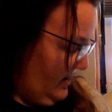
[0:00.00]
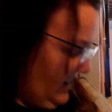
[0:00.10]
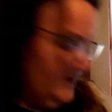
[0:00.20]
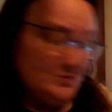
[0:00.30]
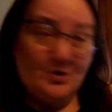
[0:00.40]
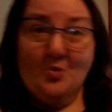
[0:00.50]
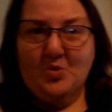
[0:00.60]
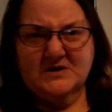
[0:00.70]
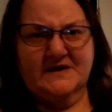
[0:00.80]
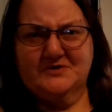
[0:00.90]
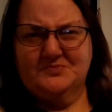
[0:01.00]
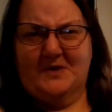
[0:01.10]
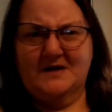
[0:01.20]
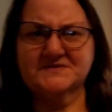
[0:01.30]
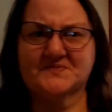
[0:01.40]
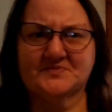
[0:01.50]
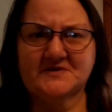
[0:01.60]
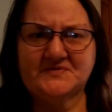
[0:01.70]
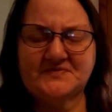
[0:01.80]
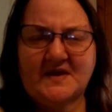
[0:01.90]
I don't know what I could possibly
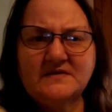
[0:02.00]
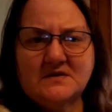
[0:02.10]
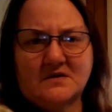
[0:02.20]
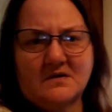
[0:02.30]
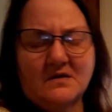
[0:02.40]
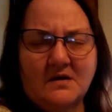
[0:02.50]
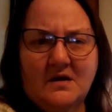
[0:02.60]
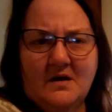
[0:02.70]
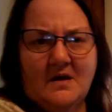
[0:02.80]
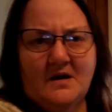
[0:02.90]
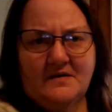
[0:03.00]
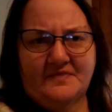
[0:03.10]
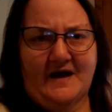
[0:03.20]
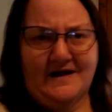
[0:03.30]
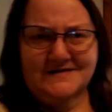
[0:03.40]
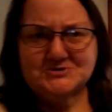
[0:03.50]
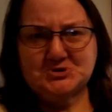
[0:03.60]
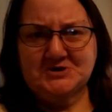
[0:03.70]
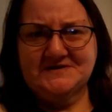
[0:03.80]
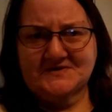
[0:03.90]
send her that
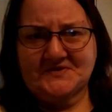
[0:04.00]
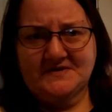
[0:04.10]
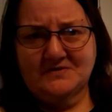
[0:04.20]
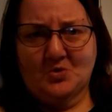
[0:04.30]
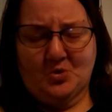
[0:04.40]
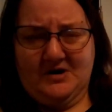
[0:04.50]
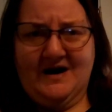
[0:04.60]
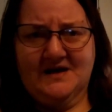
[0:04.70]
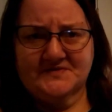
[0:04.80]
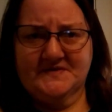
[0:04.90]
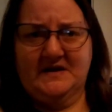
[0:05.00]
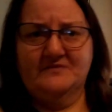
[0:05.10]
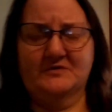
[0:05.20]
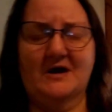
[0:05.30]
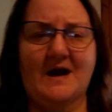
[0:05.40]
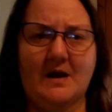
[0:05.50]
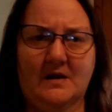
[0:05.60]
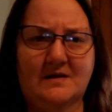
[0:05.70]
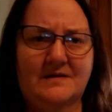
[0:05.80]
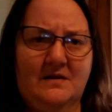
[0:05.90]
she doesn't or hasn't ever
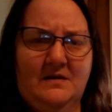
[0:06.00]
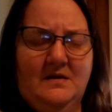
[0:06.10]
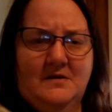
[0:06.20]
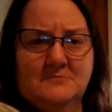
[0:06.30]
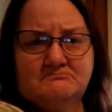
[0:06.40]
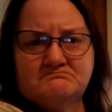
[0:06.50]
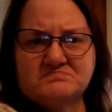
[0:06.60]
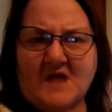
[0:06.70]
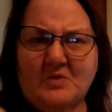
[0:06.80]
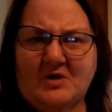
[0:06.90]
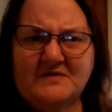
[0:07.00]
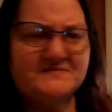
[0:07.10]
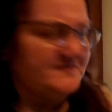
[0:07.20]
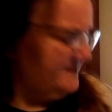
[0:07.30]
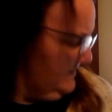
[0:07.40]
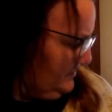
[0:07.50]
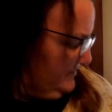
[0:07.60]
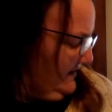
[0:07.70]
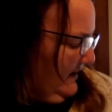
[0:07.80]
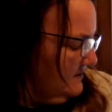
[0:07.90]
had. I will have to think on
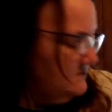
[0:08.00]
that.